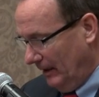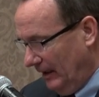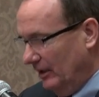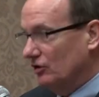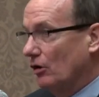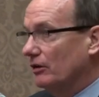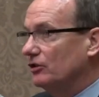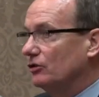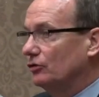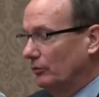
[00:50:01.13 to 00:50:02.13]
And as long as
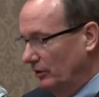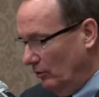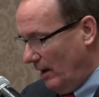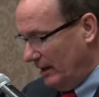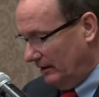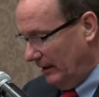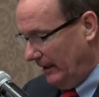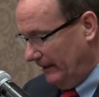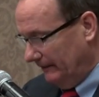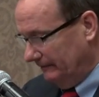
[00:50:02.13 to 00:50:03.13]
you're doing the right
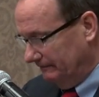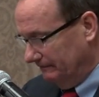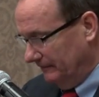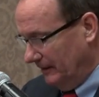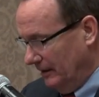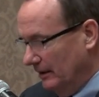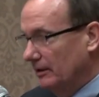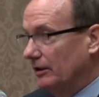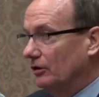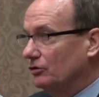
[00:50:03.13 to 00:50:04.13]
thing,
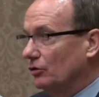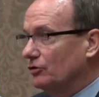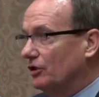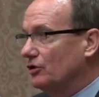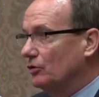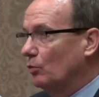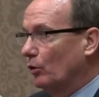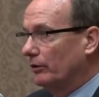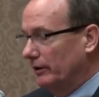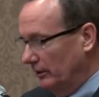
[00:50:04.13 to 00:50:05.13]
then there's no sense in
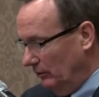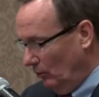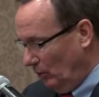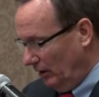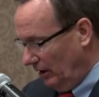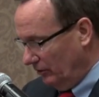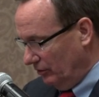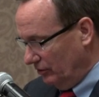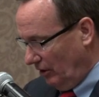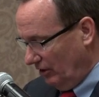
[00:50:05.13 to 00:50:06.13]
worrying what
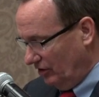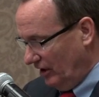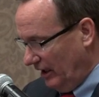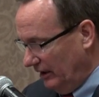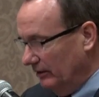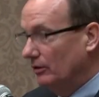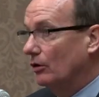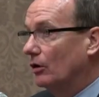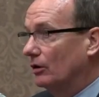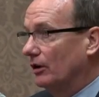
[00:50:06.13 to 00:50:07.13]
others are saying
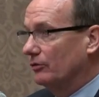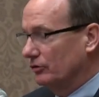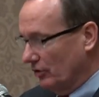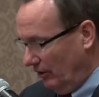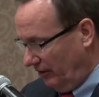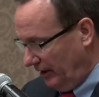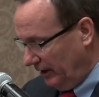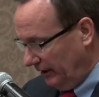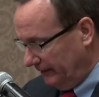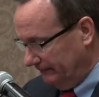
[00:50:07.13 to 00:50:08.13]
or others are
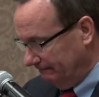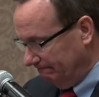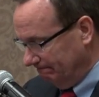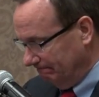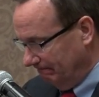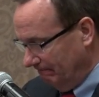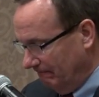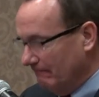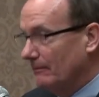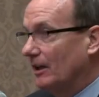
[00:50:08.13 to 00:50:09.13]
thinking.
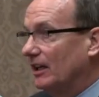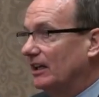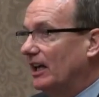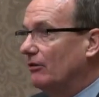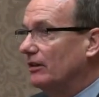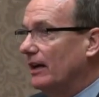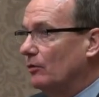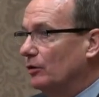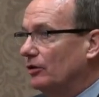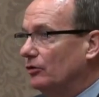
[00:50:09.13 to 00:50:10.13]
Carry that
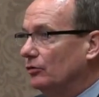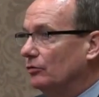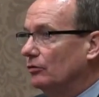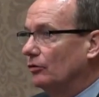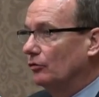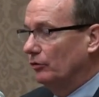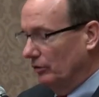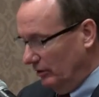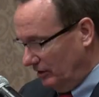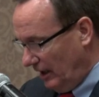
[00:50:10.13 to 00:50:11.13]
with you through
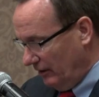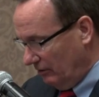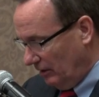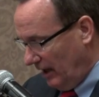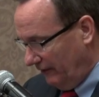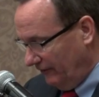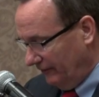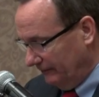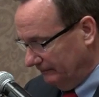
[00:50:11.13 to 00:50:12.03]
your entire life.